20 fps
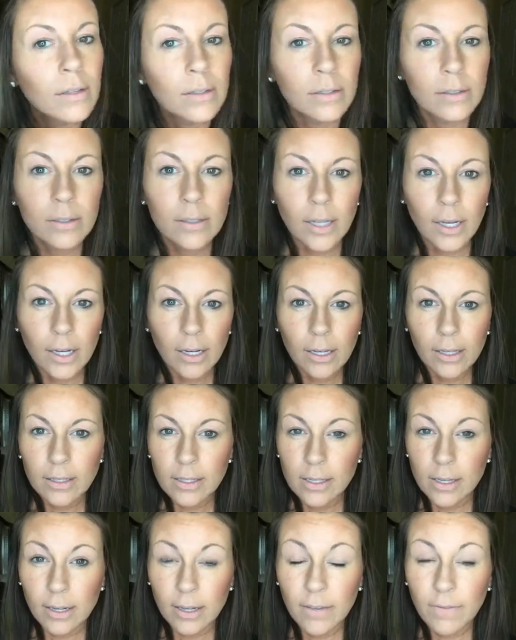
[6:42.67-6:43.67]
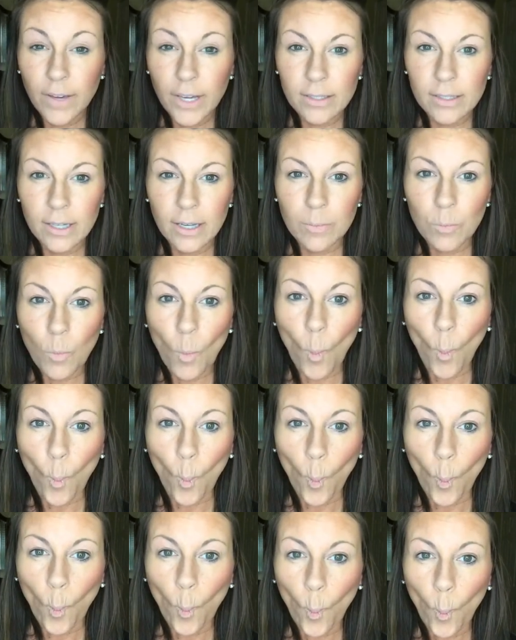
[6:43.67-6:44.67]
Suck it in, suck your face in
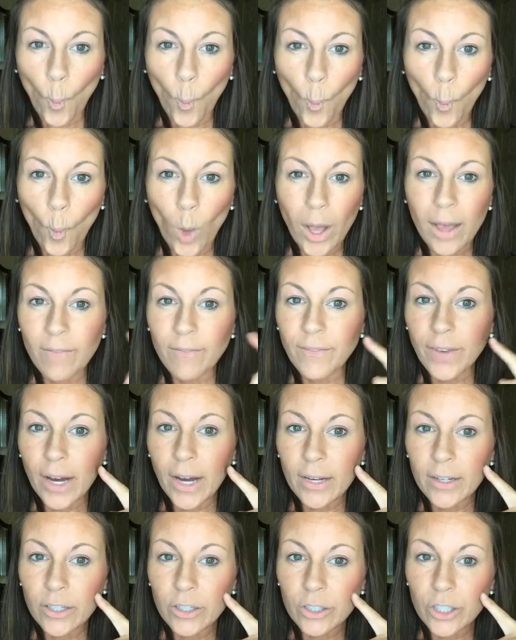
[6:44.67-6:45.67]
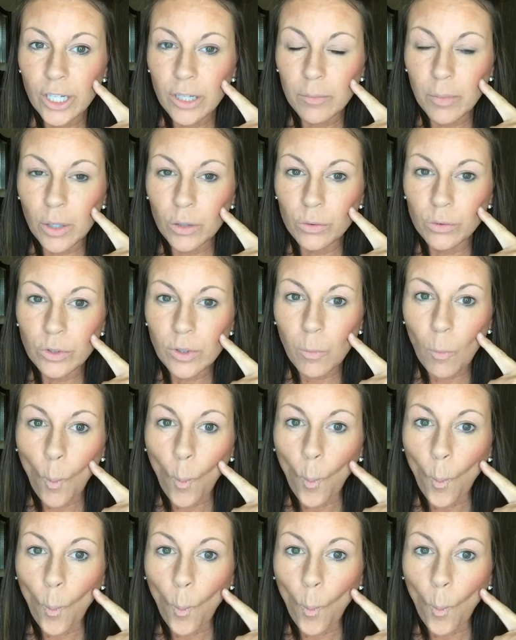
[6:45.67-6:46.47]
and find your cheekbones.